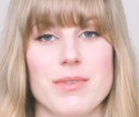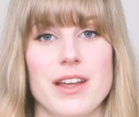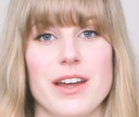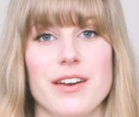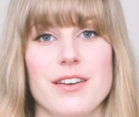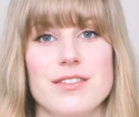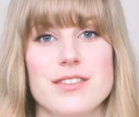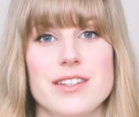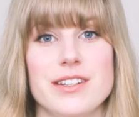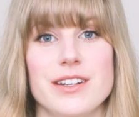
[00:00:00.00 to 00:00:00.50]
that
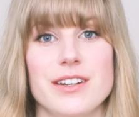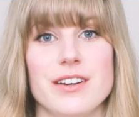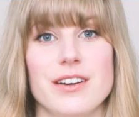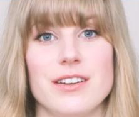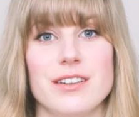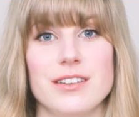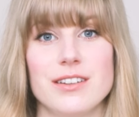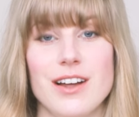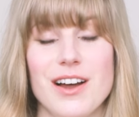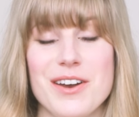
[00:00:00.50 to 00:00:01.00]
I've seen a
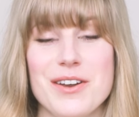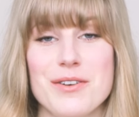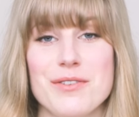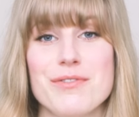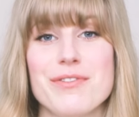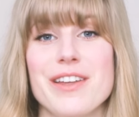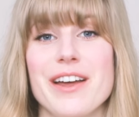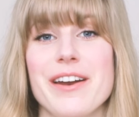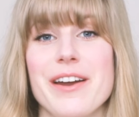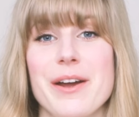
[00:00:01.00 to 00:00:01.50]
lot
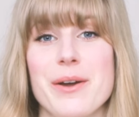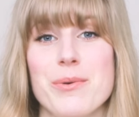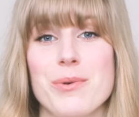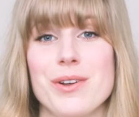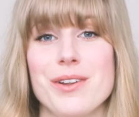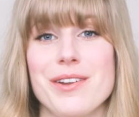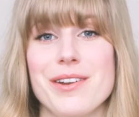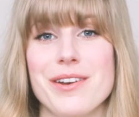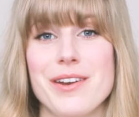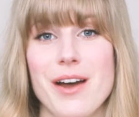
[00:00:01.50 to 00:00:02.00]
of that I
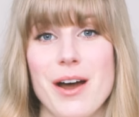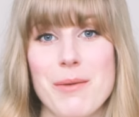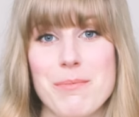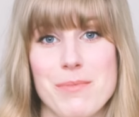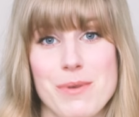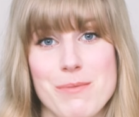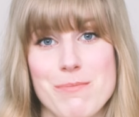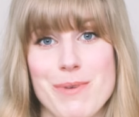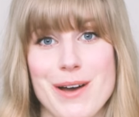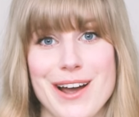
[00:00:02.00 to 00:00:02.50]
will not
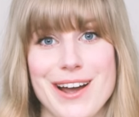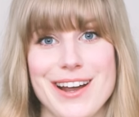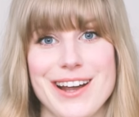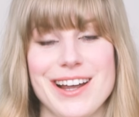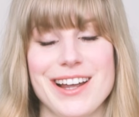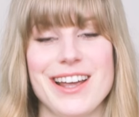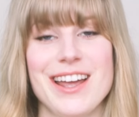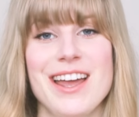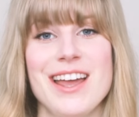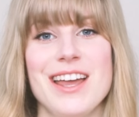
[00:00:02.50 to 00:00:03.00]
be
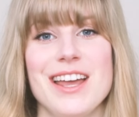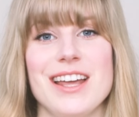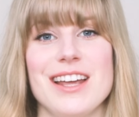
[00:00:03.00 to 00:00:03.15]
buying